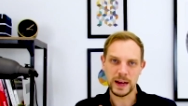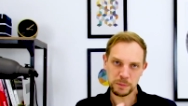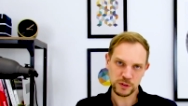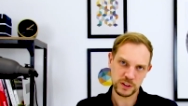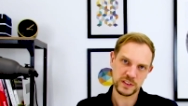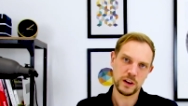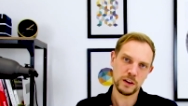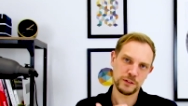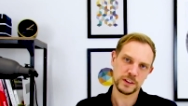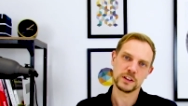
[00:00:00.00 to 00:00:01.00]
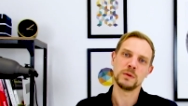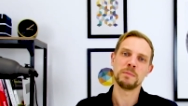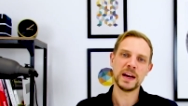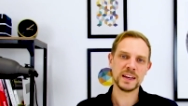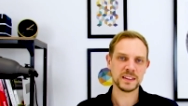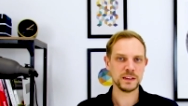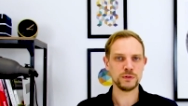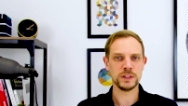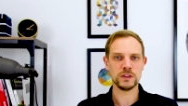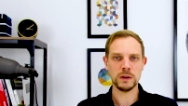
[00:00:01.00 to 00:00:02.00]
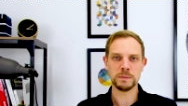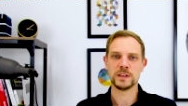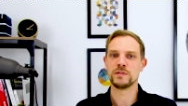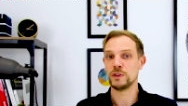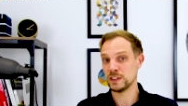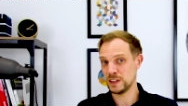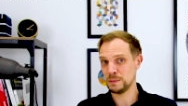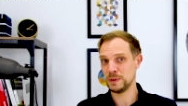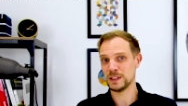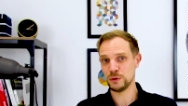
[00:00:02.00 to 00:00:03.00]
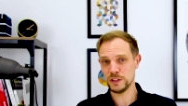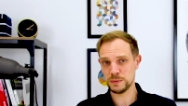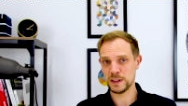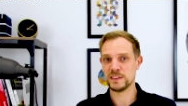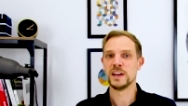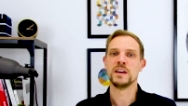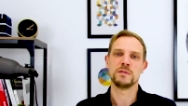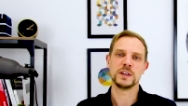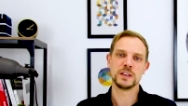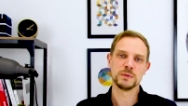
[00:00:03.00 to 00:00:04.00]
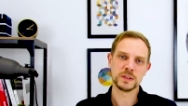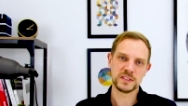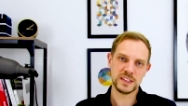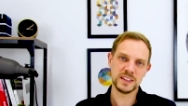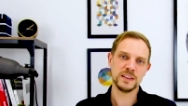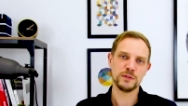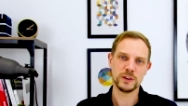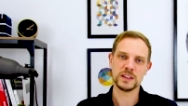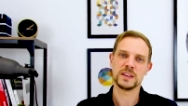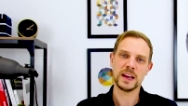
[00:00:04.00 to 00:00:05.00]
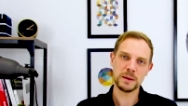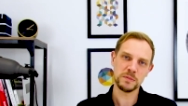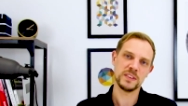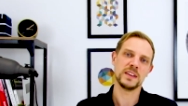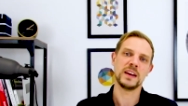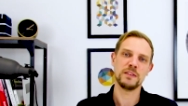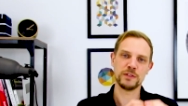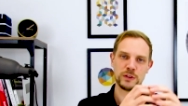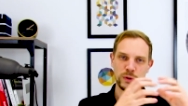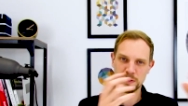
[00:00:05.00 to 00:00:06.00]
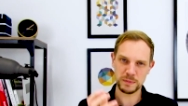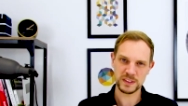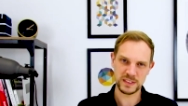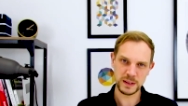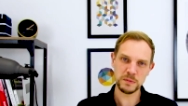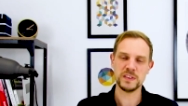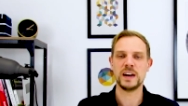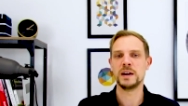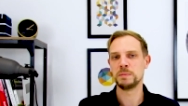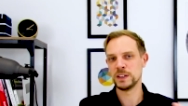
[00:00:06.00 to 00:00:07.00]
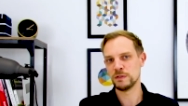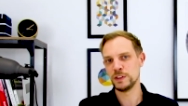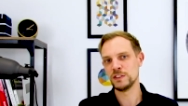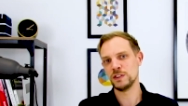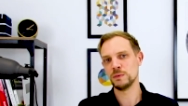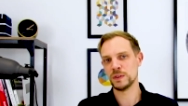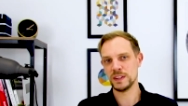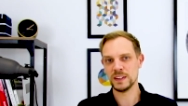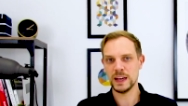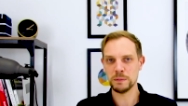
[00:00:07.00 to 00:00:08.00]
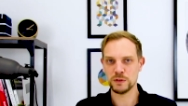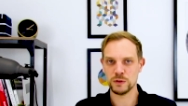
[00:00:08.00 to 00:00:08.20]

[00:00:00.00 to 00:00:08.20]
The app stores are often combining different topics, for example Christmas, where you will see different games that have Christmas themes are being featured within the app